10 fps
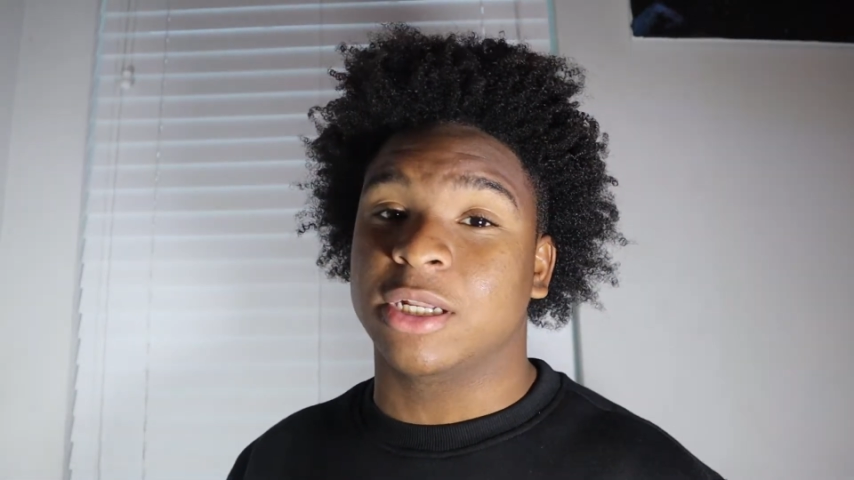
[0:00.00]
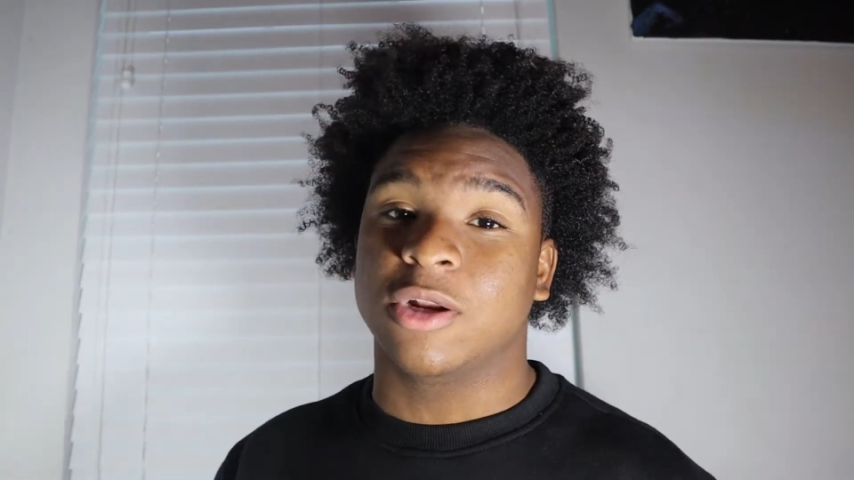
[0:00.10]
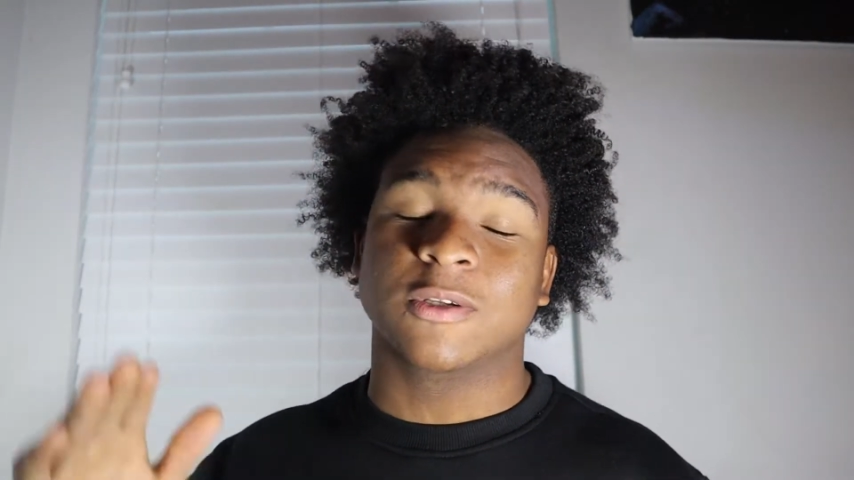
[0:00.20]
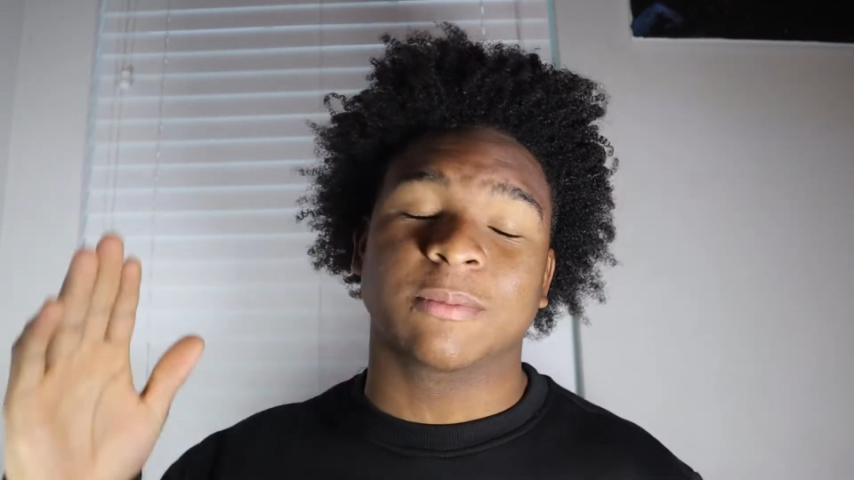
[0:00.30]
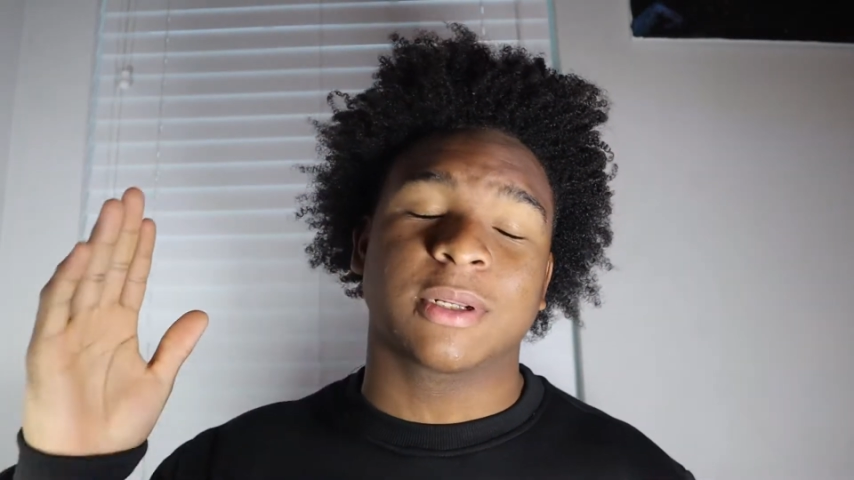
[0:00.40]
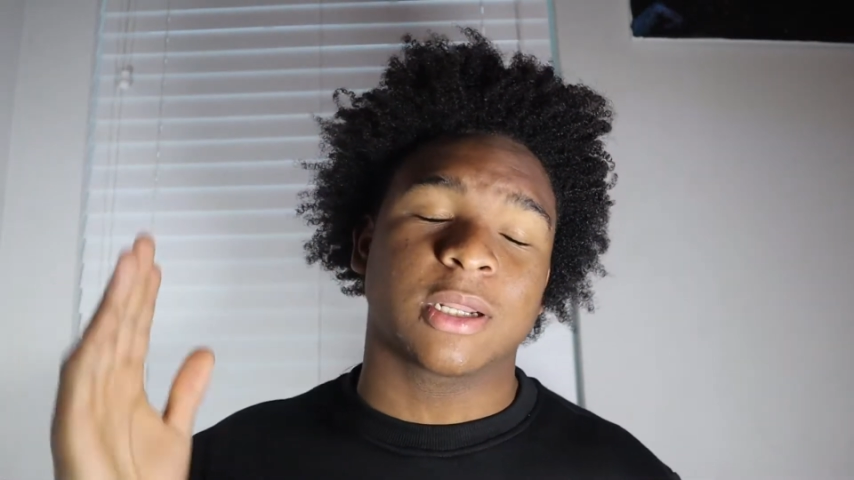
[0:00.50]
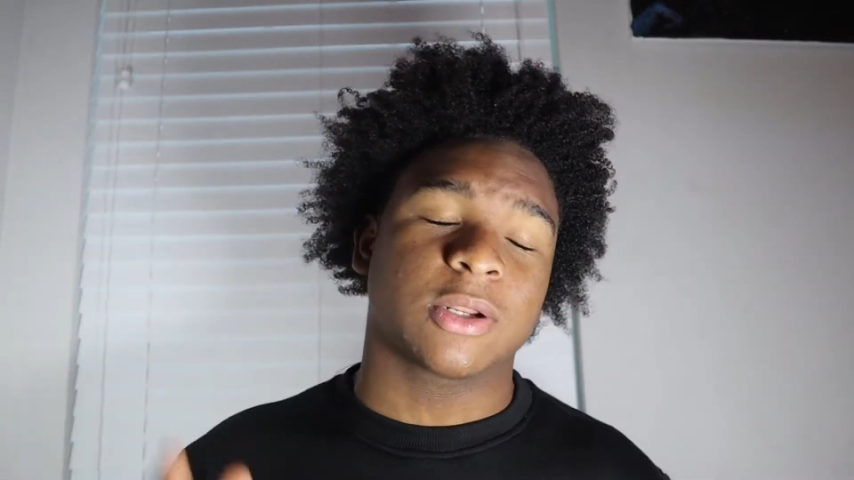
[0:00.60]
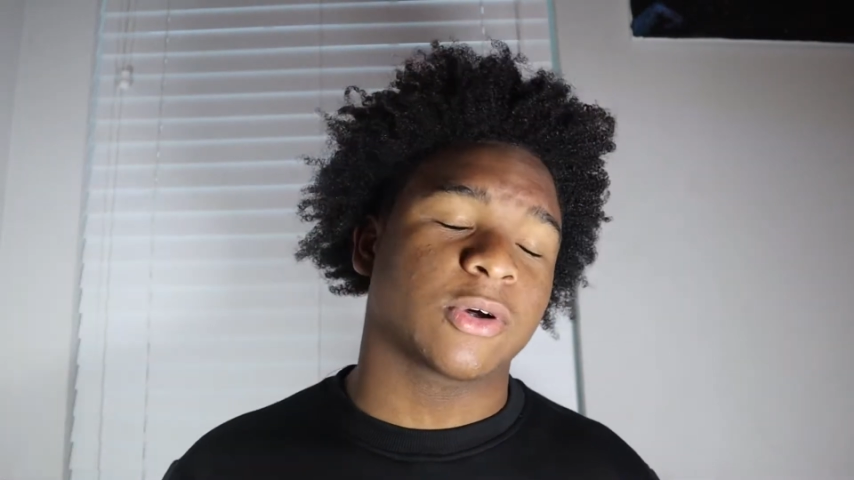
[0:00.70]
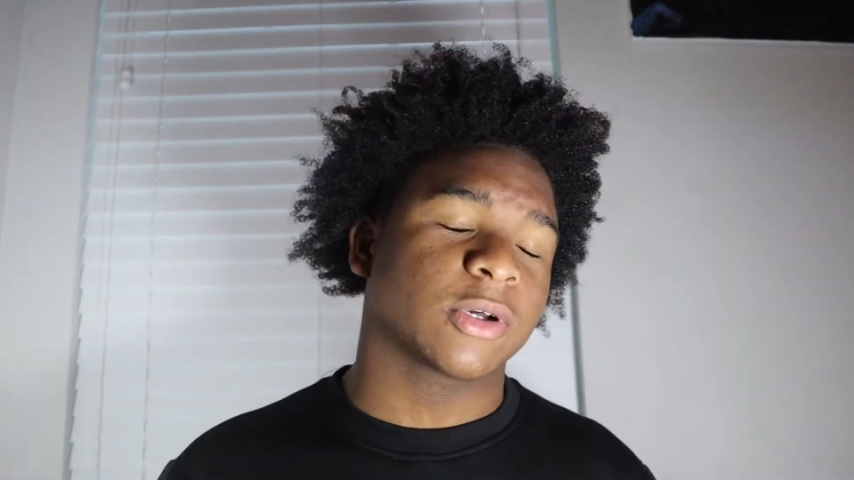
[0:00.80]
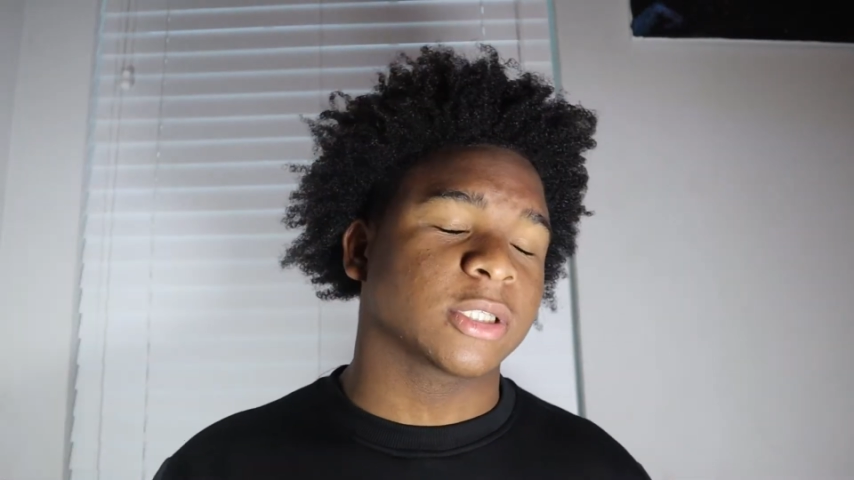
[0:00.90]
I know it's been a
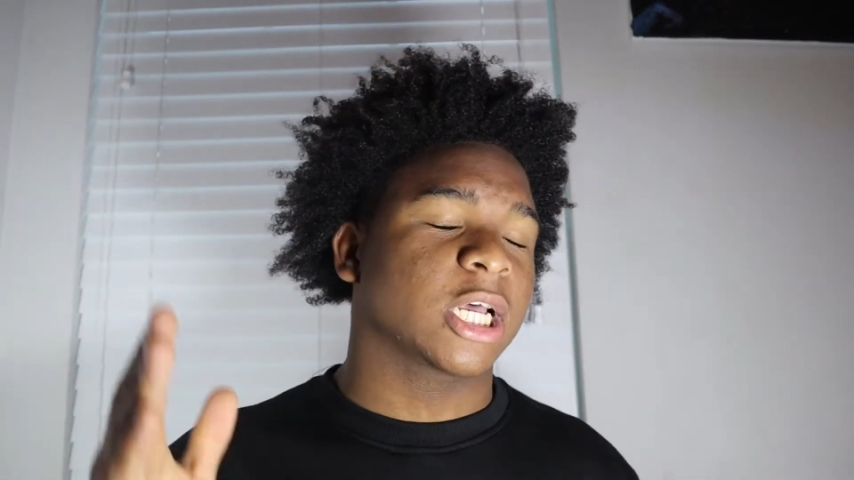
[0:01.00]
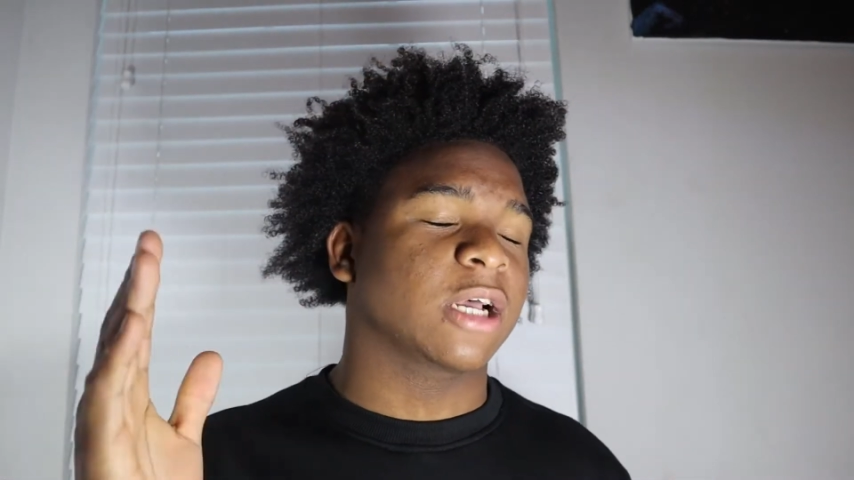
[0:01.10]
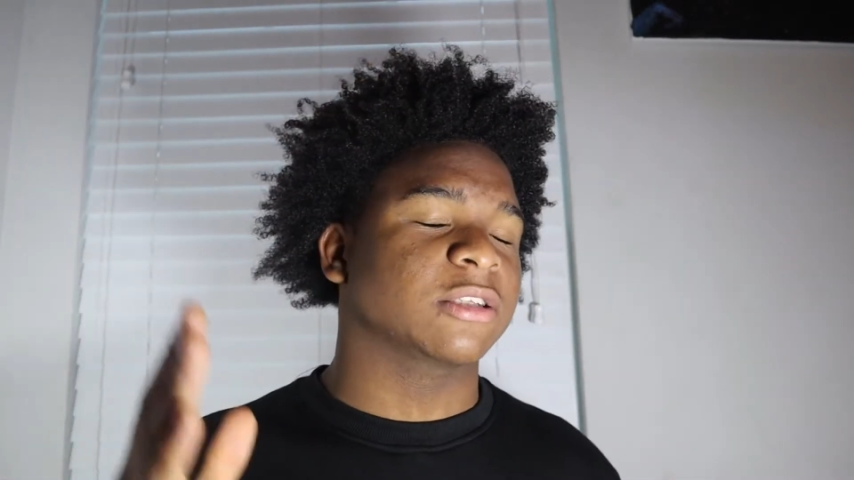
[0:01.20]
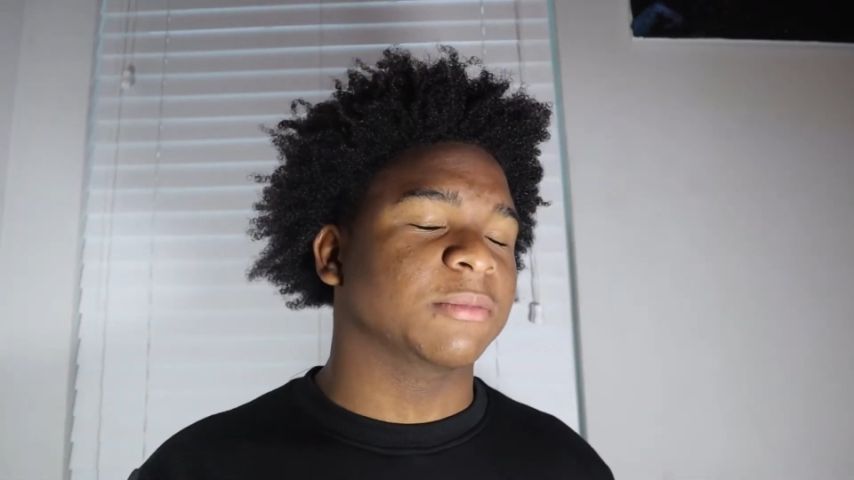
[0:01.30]
long time,